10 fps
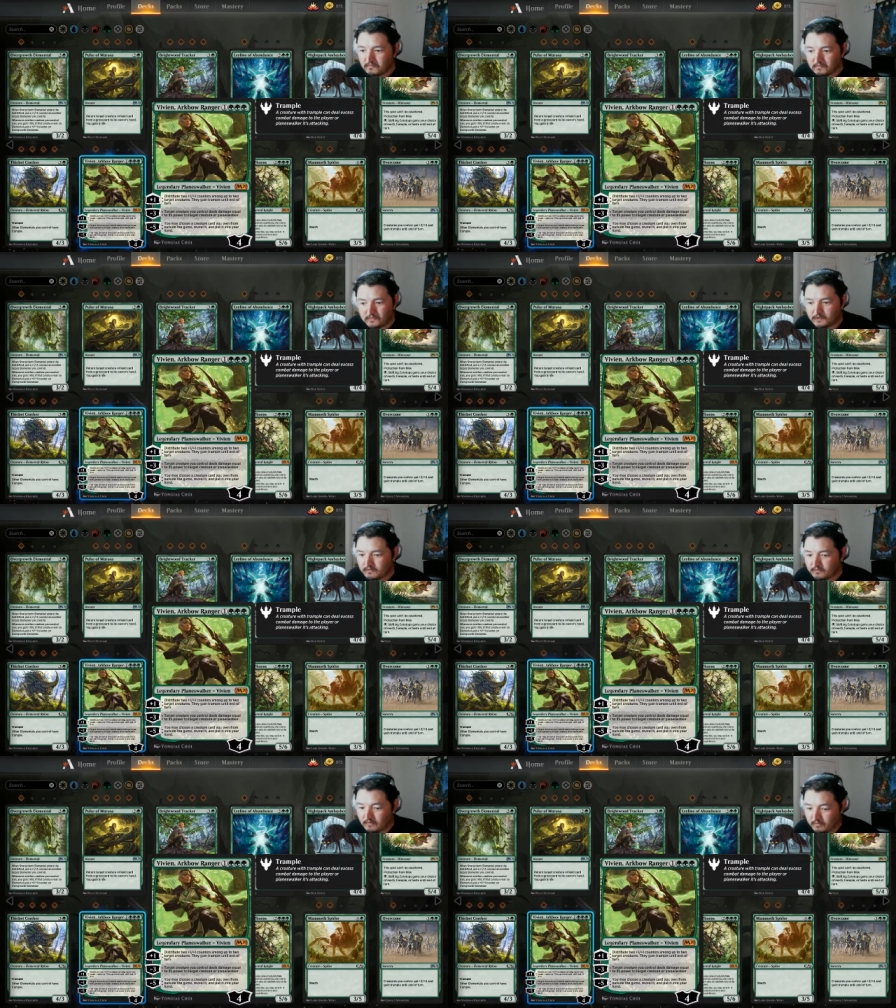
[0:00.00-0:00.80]

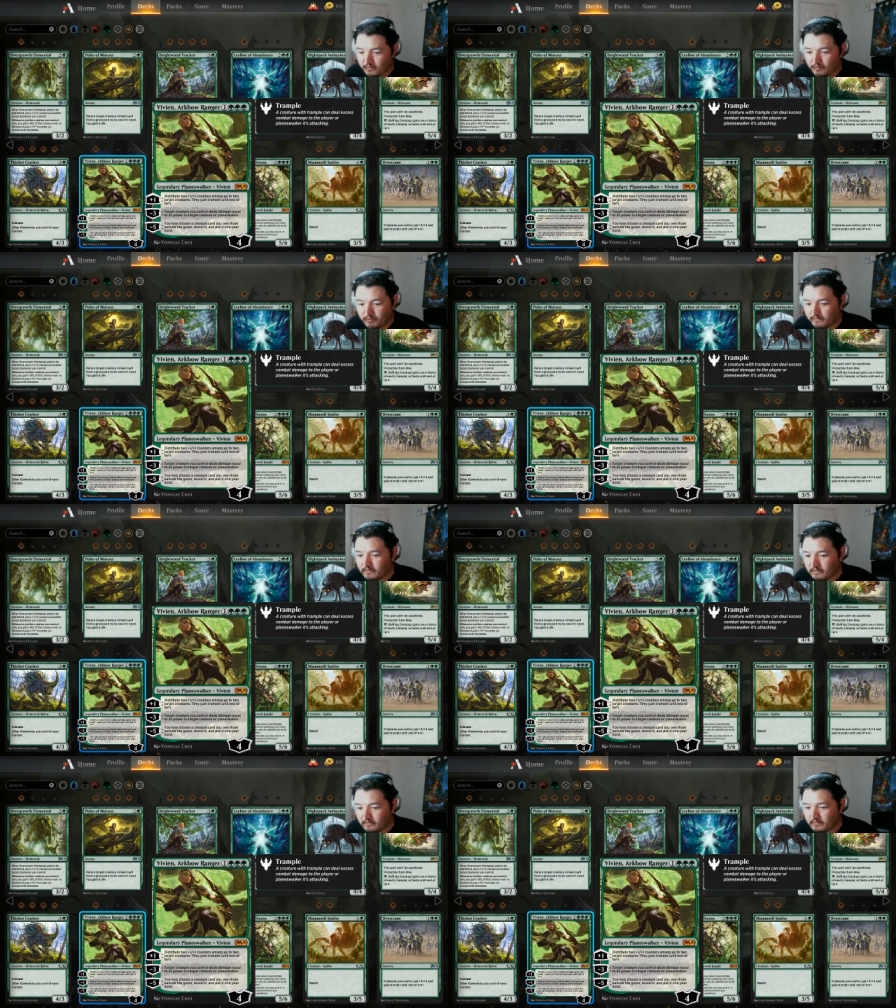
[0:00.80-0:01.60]
It's removal.
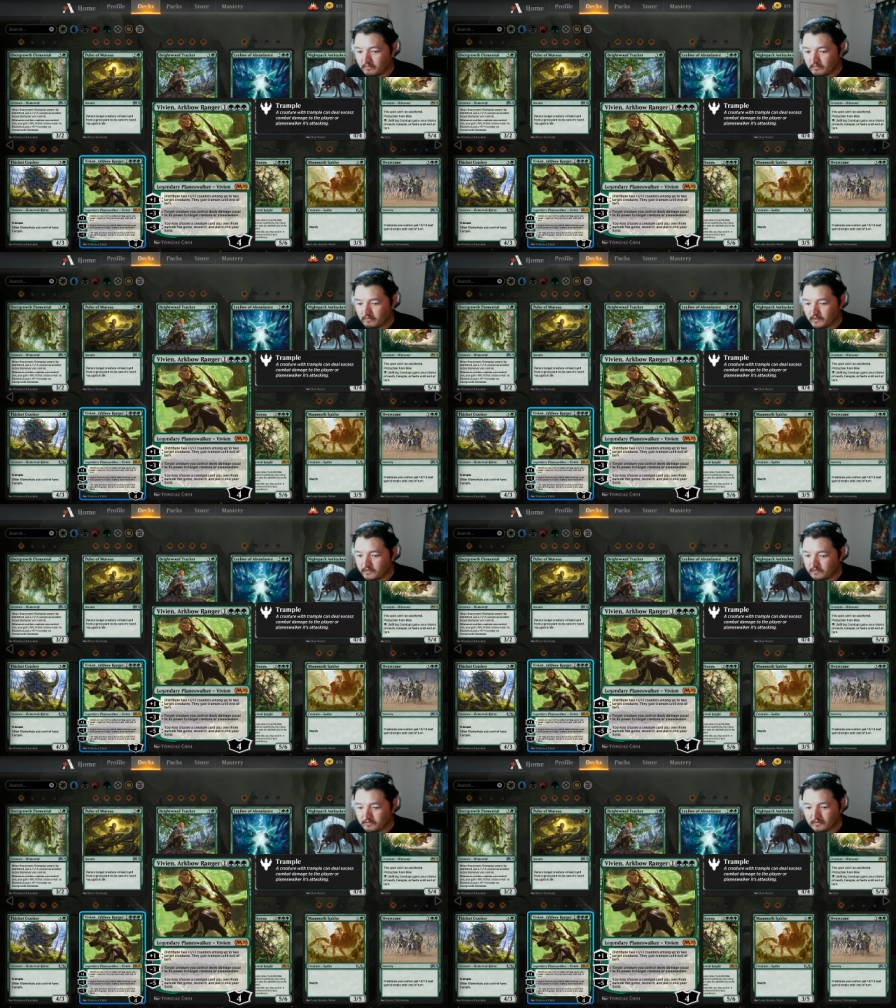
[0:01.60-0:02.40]
You may
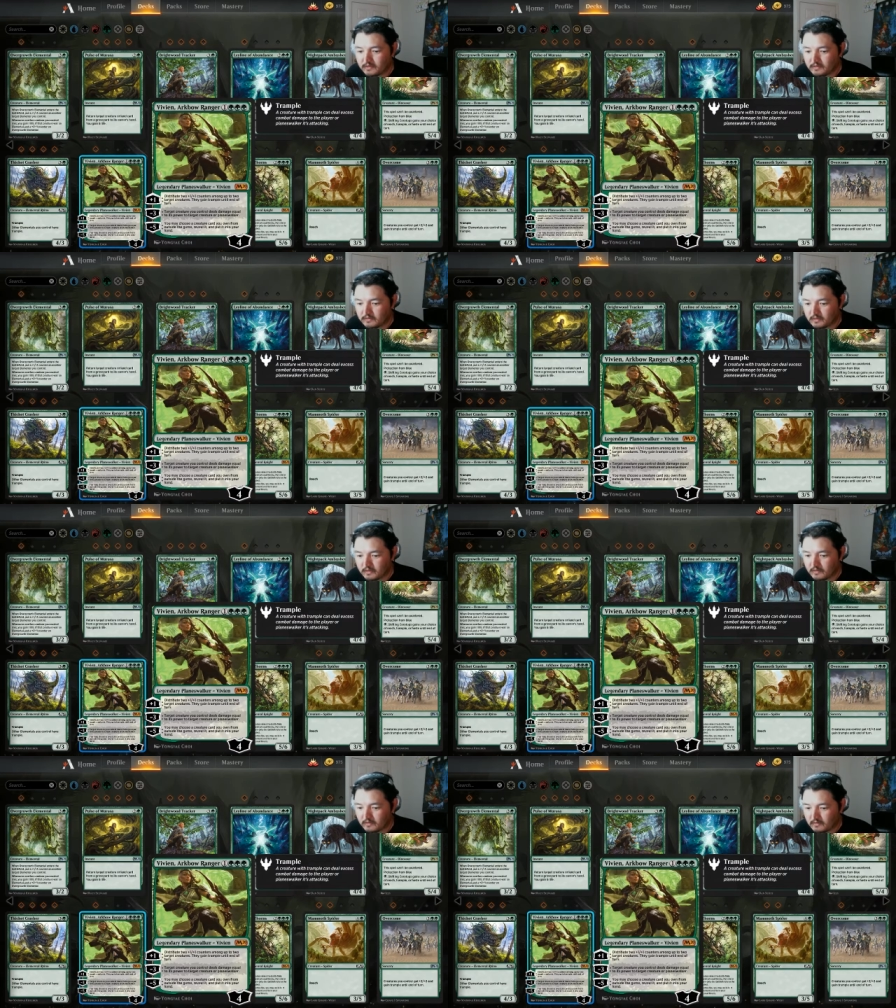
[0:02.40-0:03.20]
choose a creature
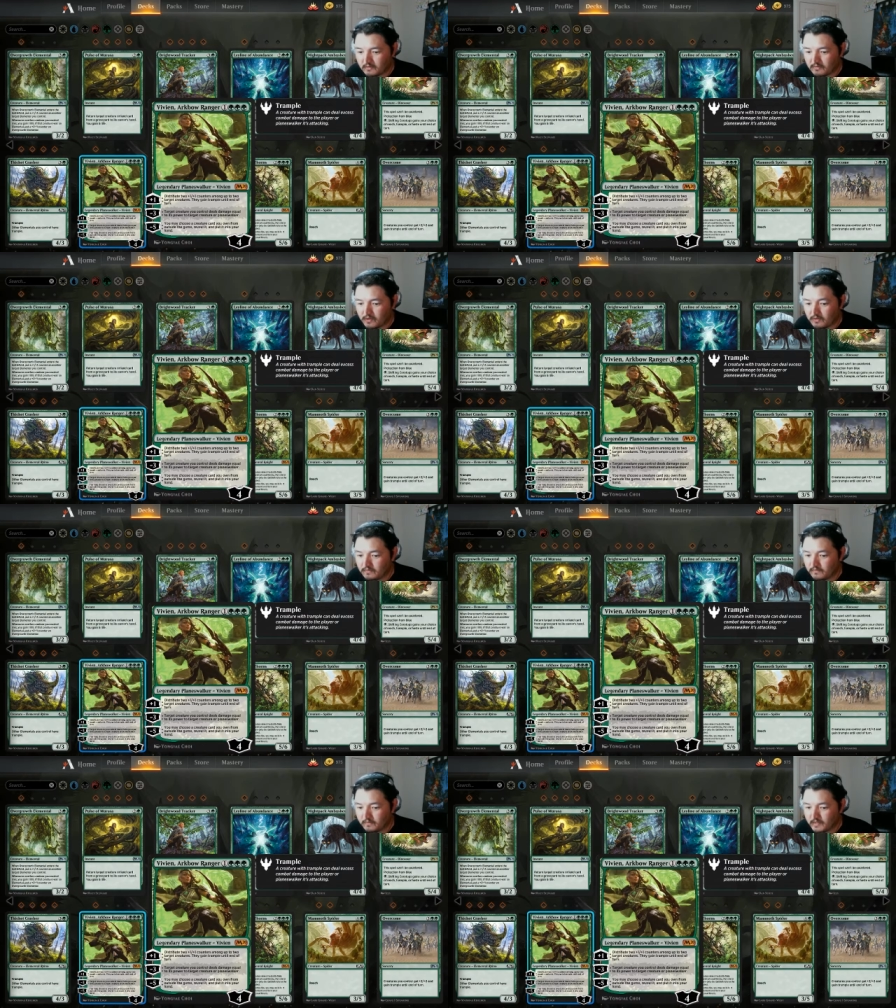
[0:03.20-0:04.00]
card you
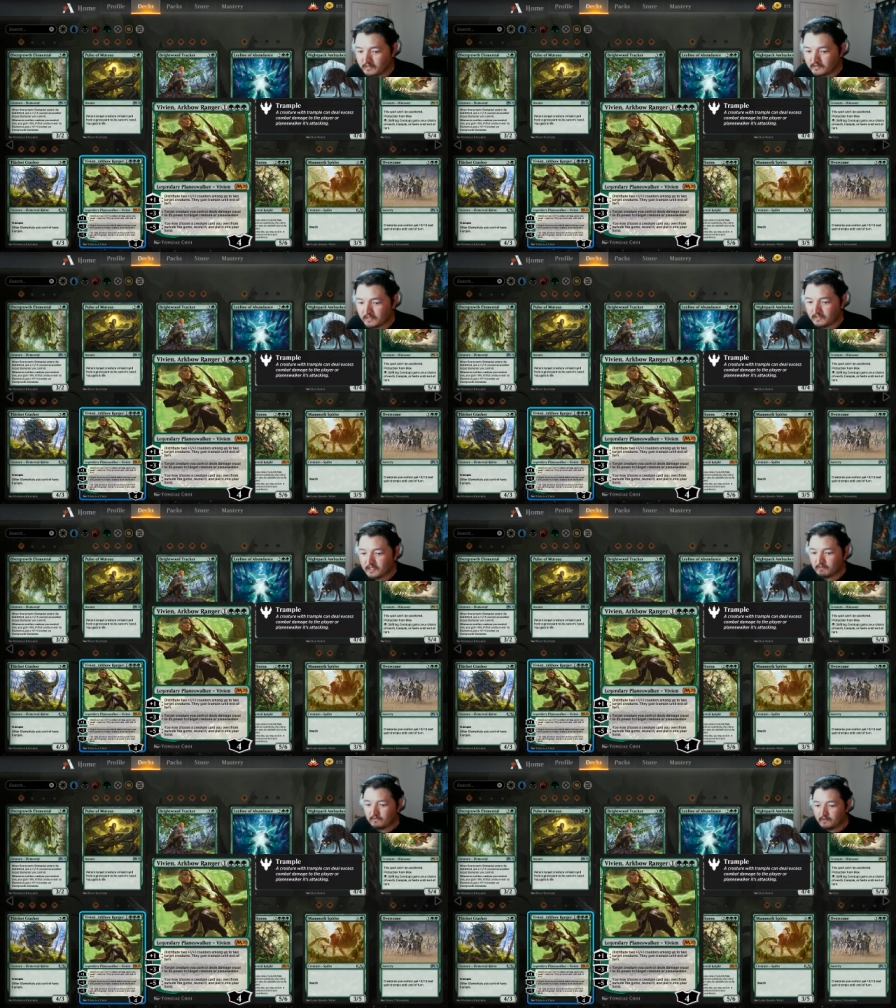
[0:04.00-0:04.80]
own from outside the
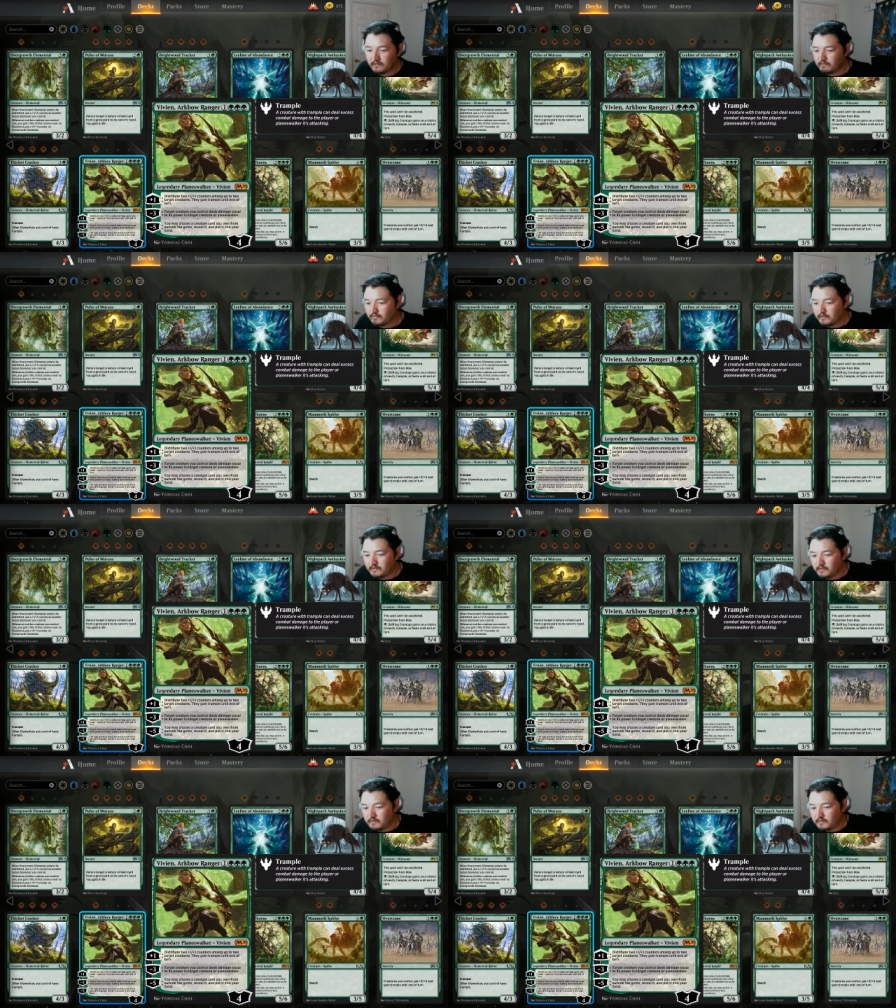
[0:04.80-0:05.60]
game, reveal it, and put it
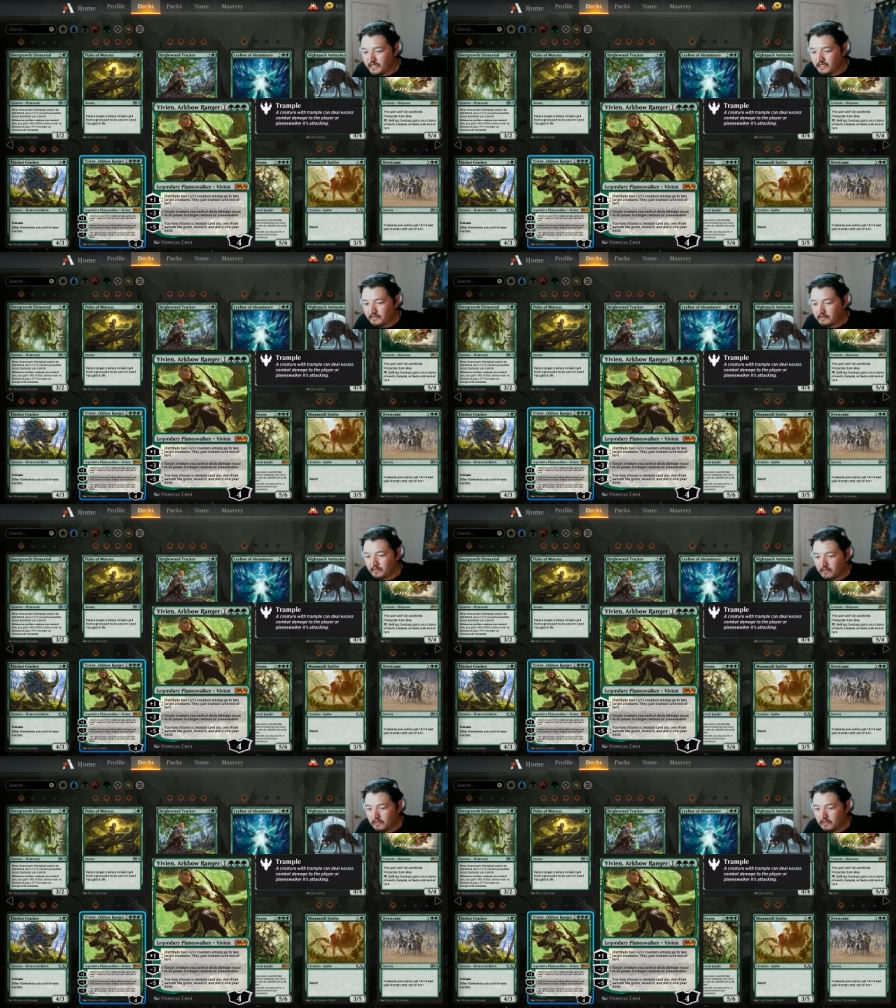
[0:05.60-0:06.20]
into your hand.